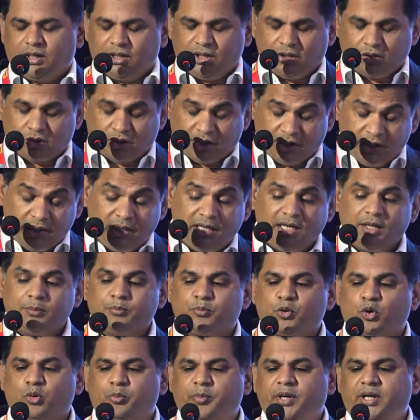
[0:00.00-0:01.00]
or yield
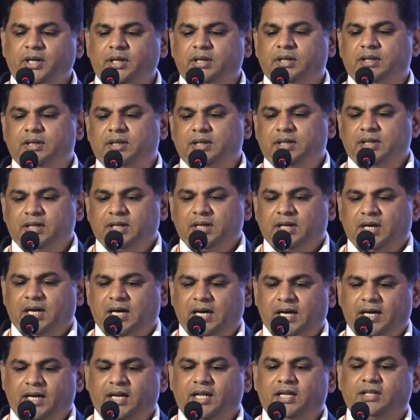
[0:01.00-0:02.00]
improvement
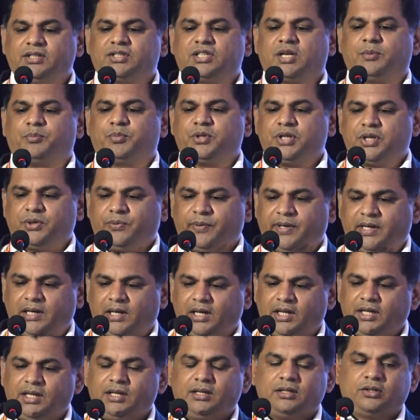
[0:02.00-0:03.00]
and then
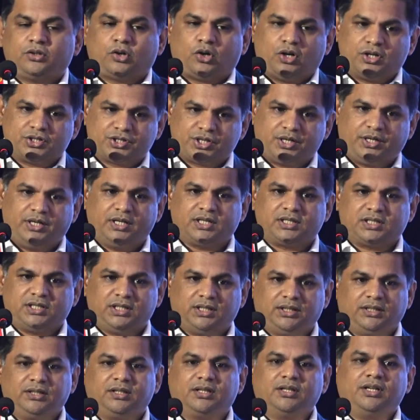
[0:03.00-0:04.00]
subsequently cost
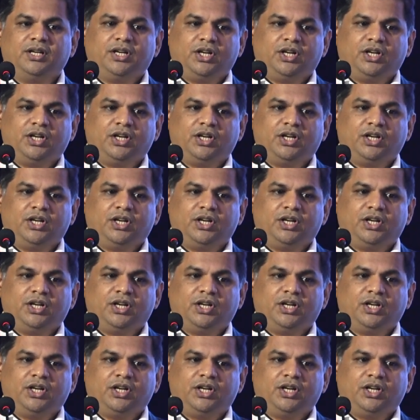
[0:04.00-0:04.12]
reduction